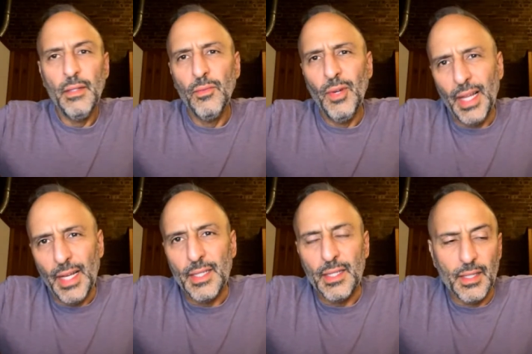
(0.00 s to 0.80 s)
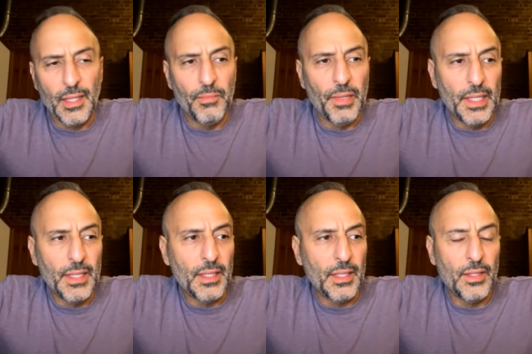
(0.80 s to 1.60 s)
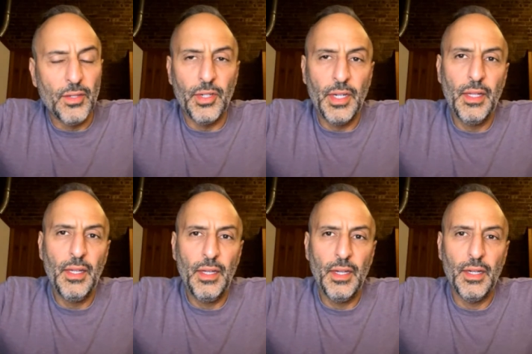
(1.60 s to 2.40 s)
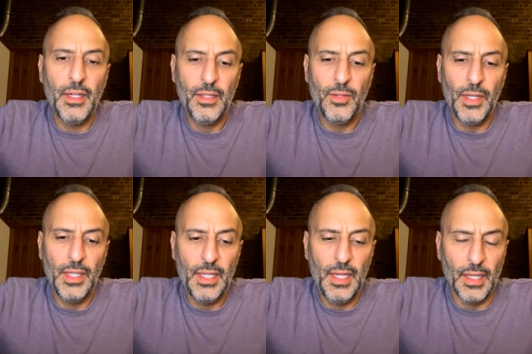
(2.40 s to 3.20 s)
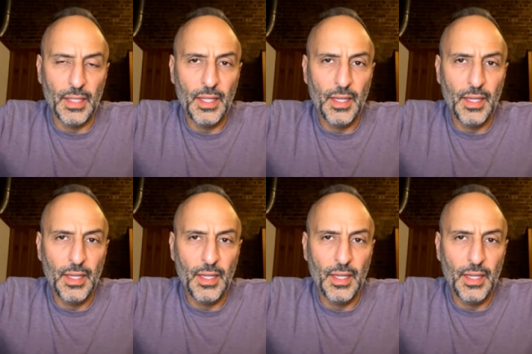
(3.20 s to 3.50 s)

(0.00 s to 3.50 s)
well, I guess some places it's already the 26th.